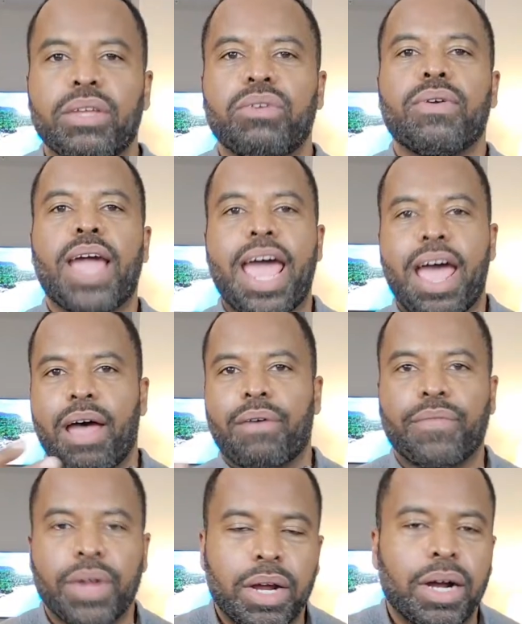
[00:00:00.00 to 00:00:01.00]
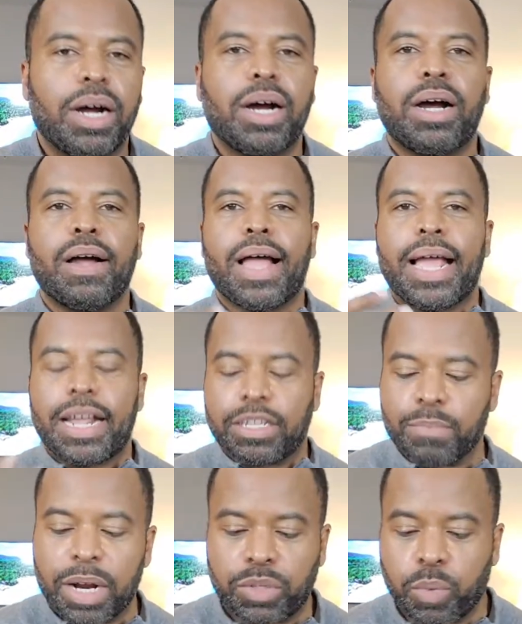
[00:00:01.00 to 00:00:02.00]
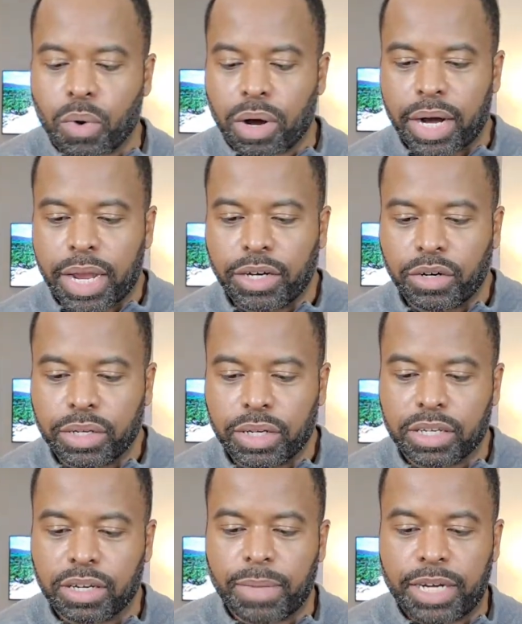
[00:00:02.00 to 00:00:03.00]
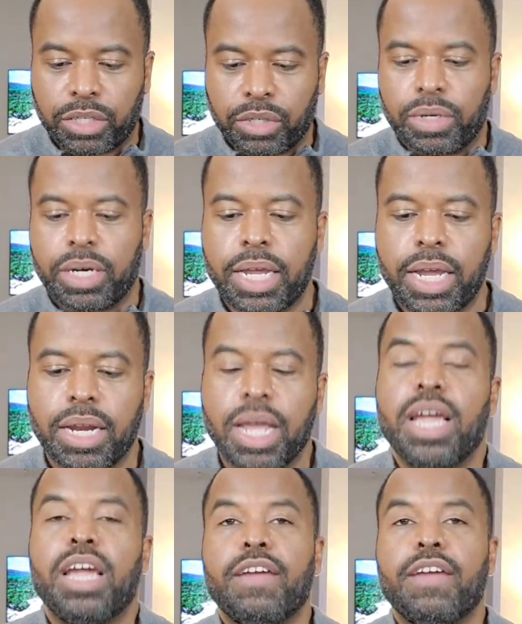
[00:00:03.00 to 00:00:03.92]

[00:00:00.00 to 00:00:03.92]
You have uh, as much water in your system as you need.